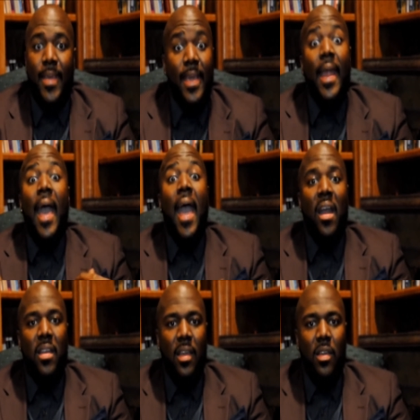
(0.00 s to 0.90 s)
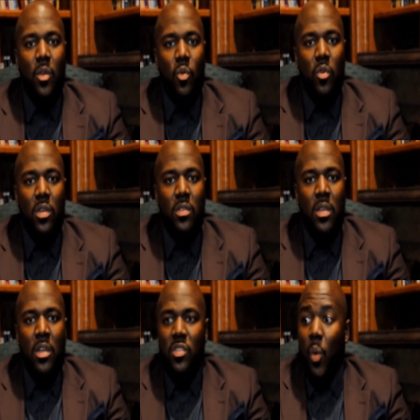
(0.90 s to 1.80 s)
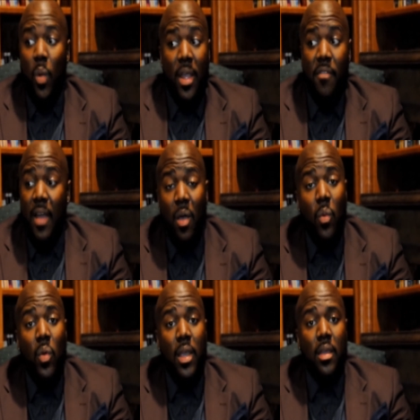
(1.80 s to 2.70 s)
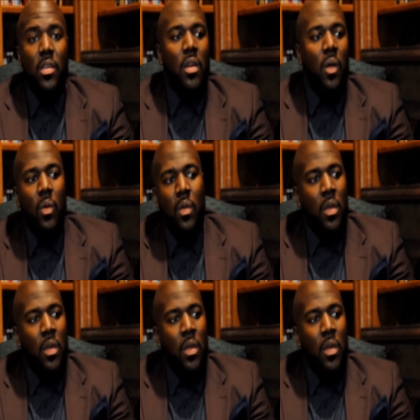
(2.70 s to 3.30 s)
in our neck of the woods. So wherever I went, you know,